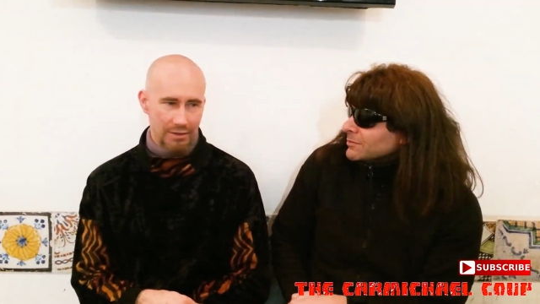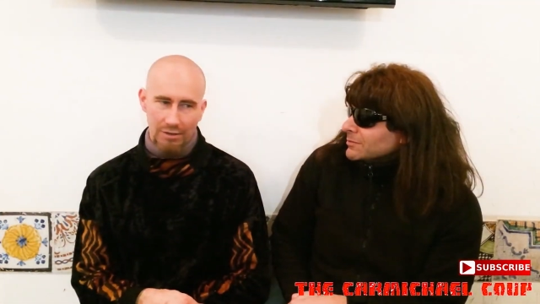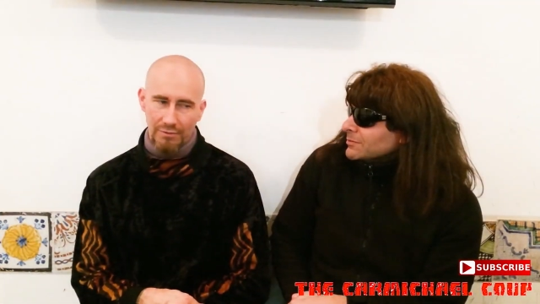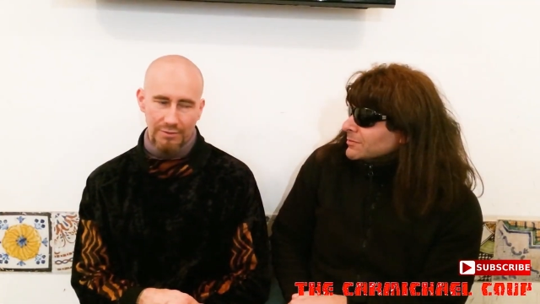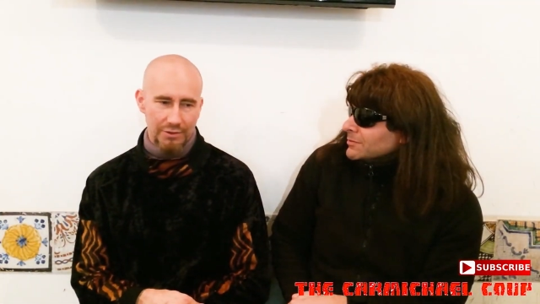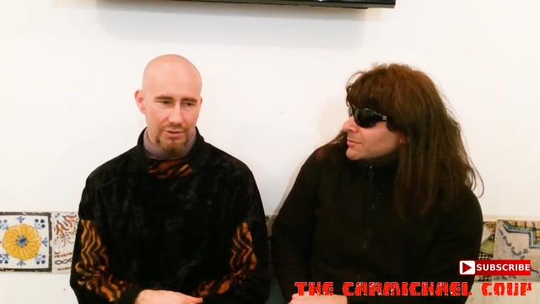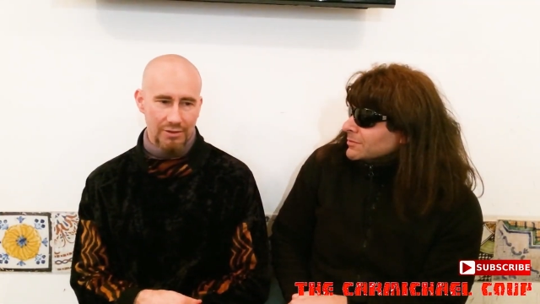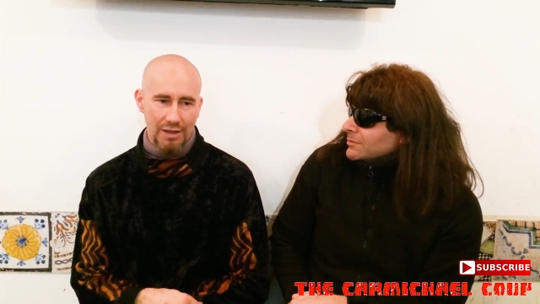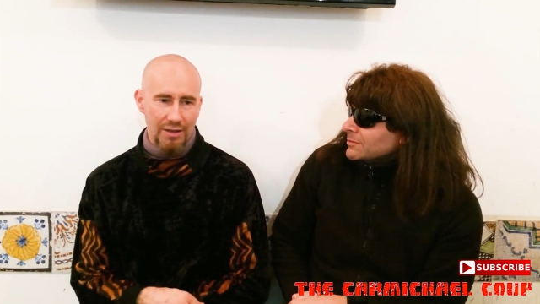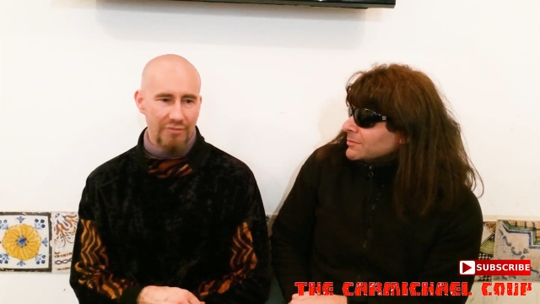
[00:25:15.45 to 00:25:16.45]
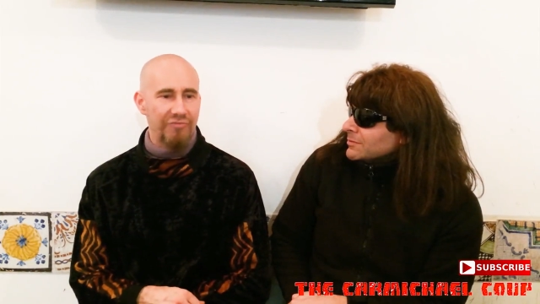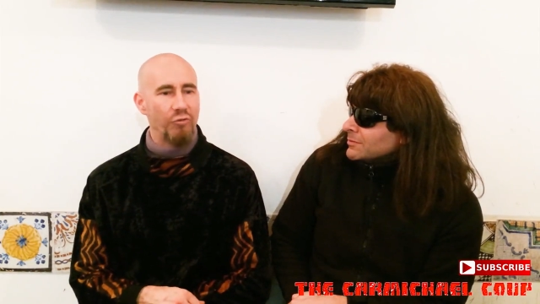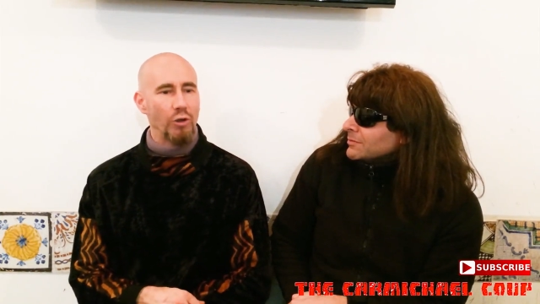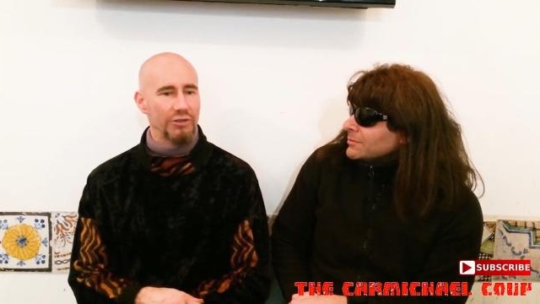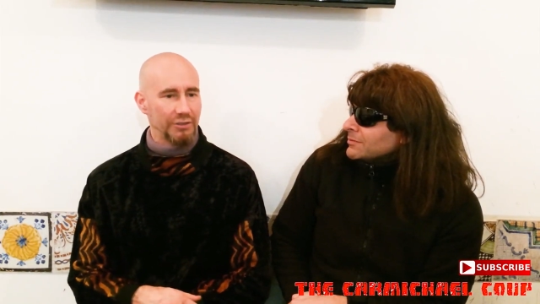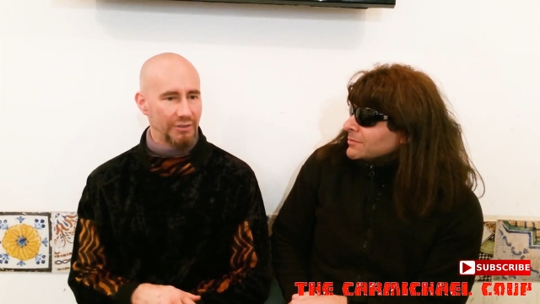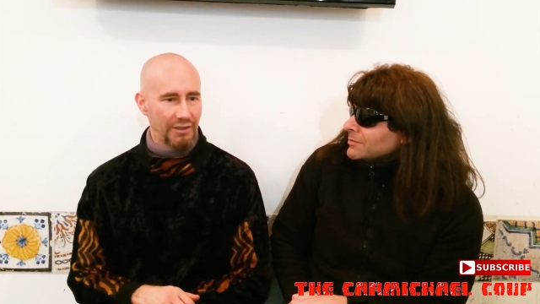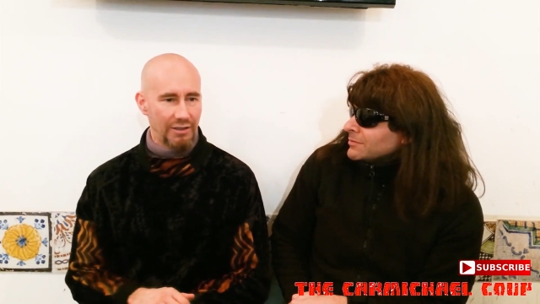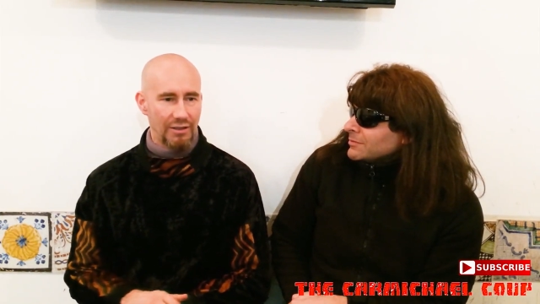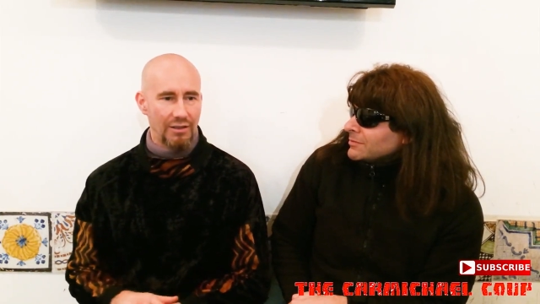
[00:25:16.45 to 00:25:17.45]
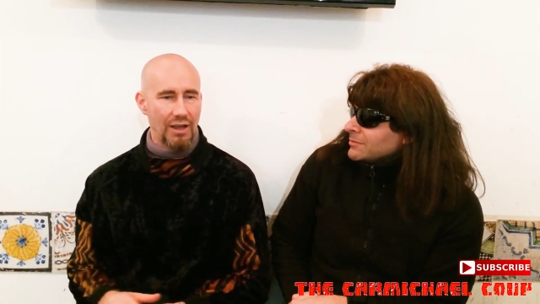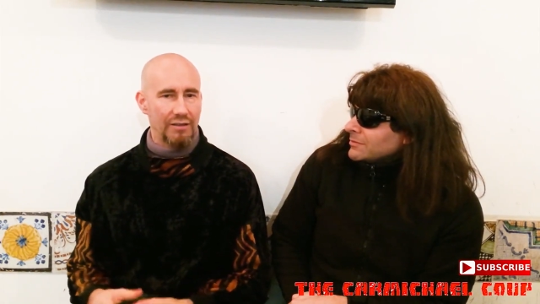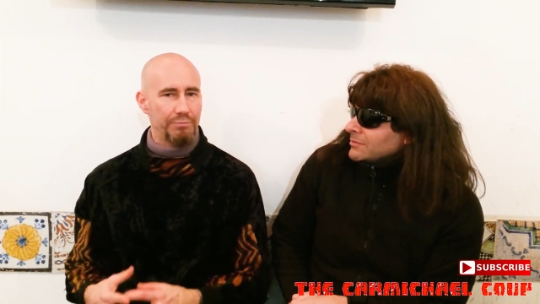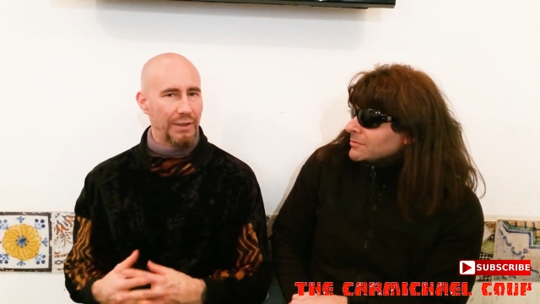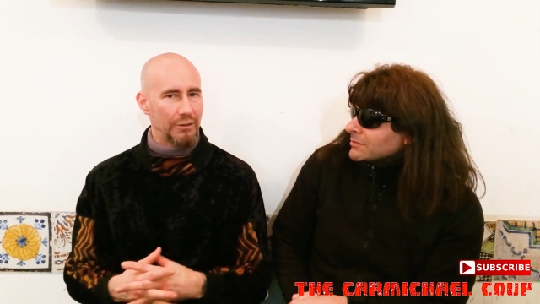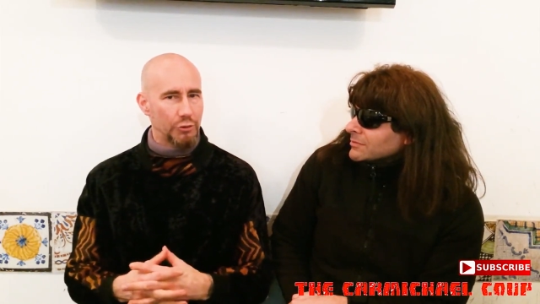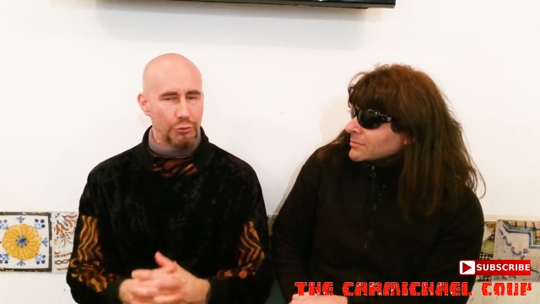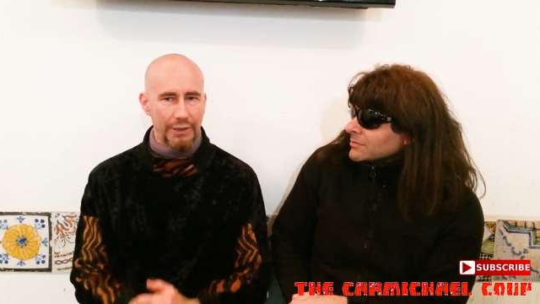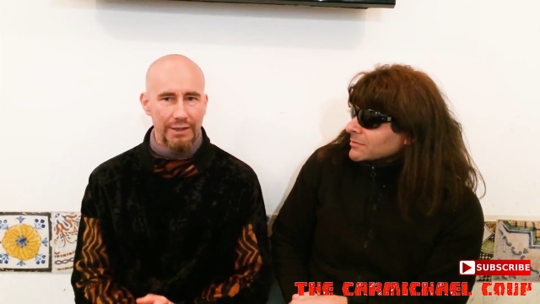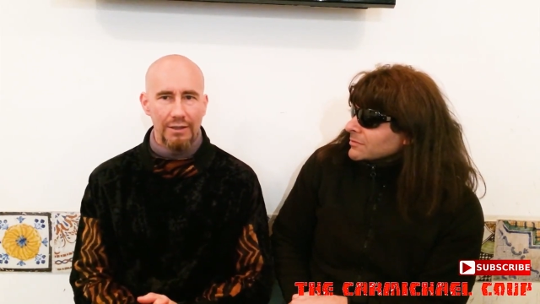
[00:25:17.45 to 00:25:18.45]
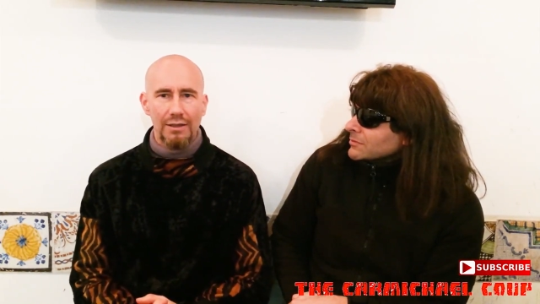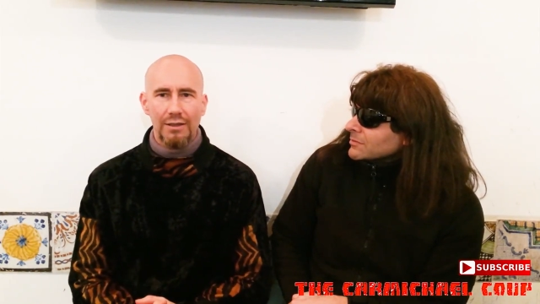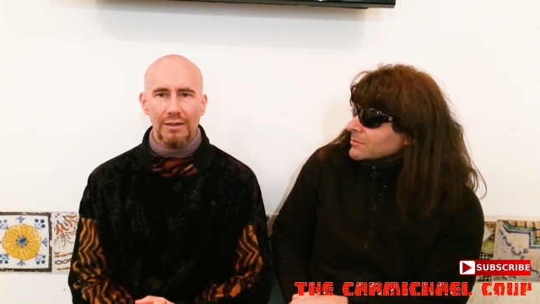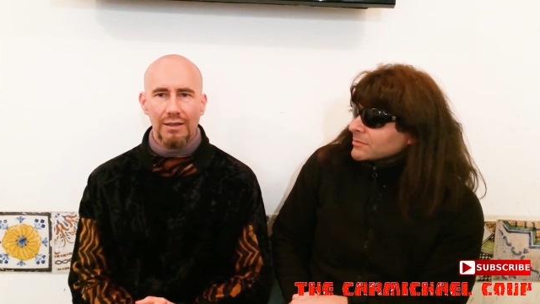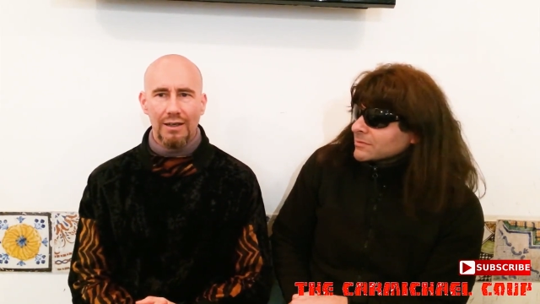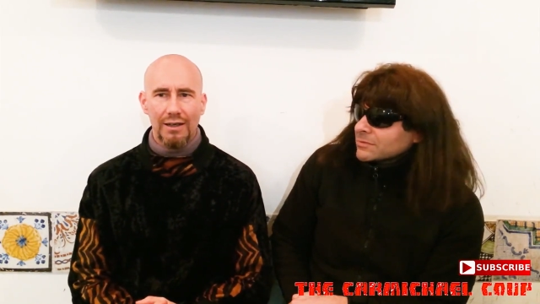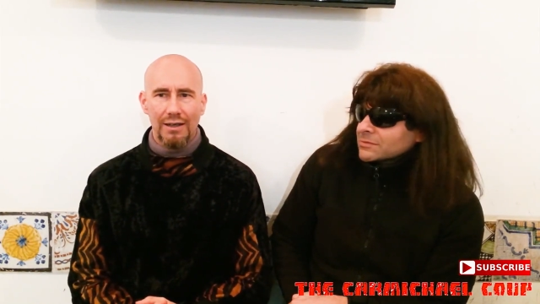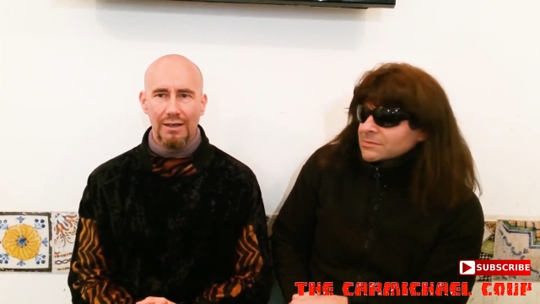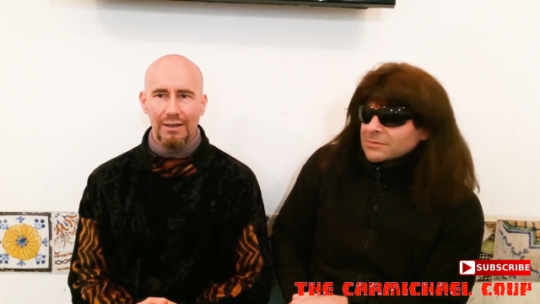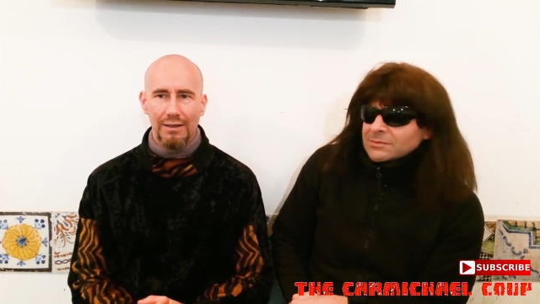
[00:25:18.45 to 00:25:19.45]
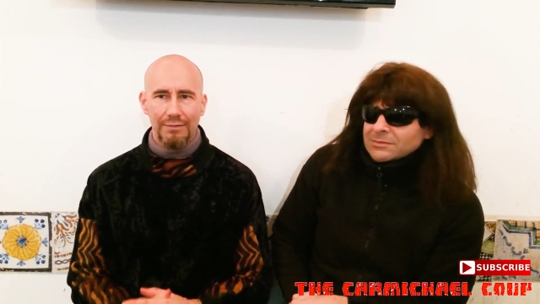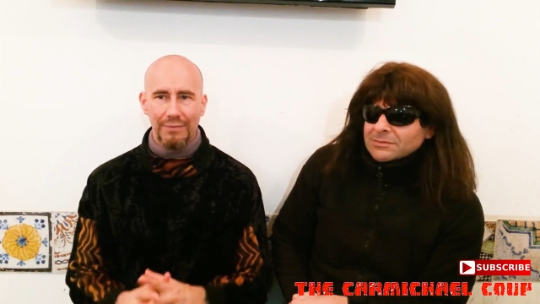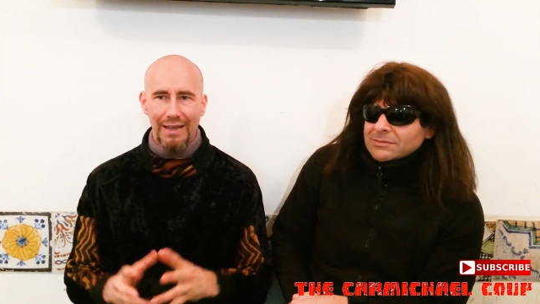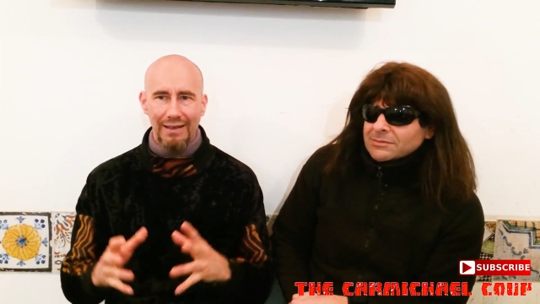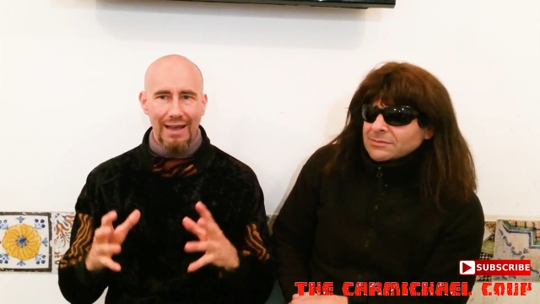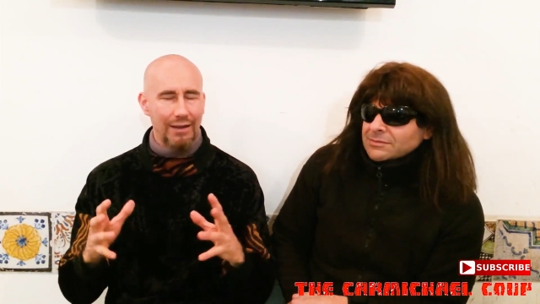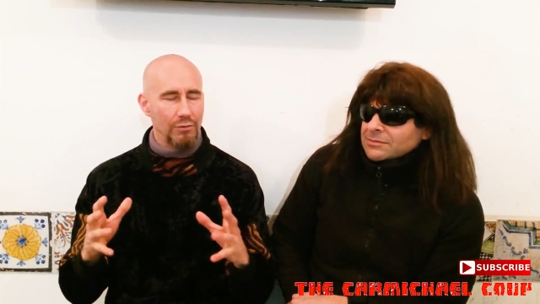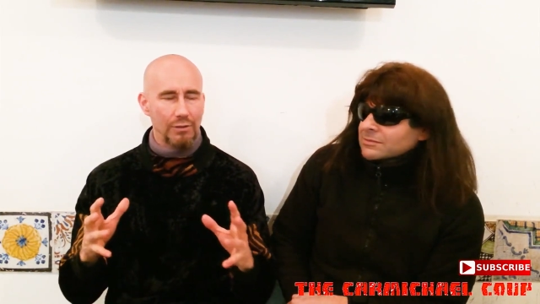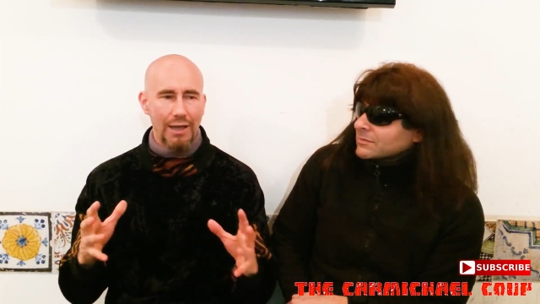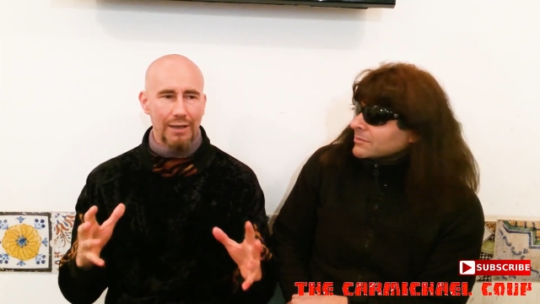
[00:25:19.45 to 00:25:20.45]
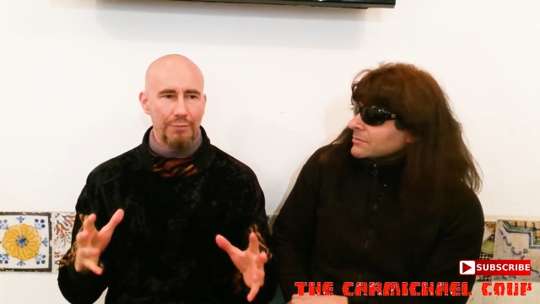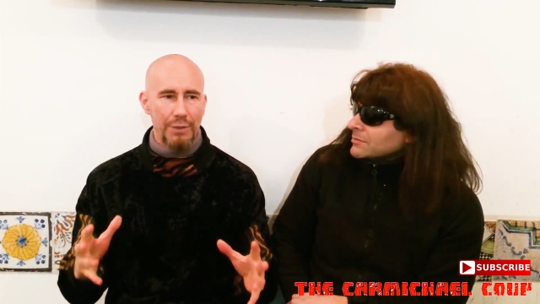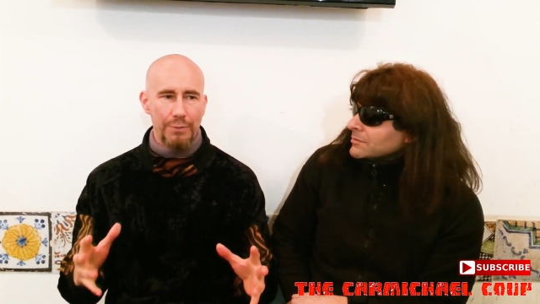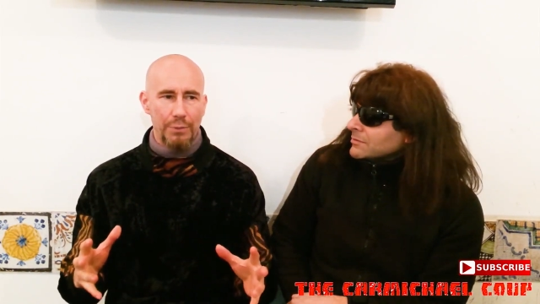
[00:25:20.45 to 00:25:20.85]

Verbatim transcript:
Speaker 1: You know, there's a lot of falsity, a lot of bigotry, um, and I don't like